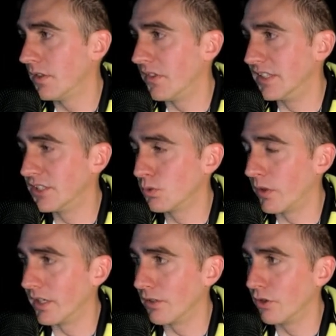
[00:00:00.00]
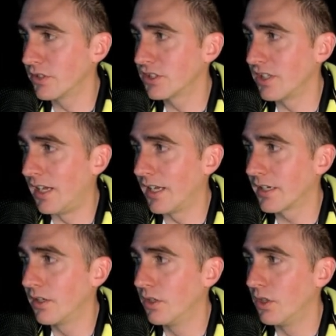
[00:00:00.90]
This is what it looks
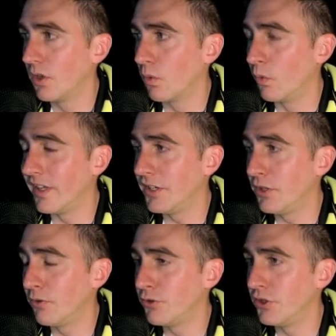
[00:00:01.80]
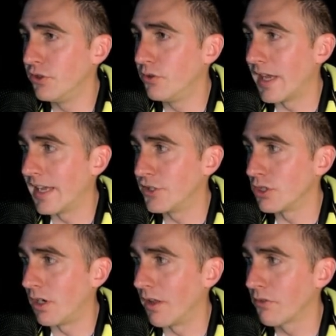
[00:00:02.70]
like when you do a
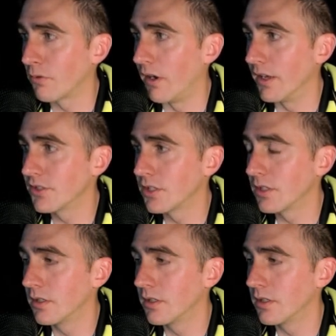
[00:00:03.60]
jaw thrust.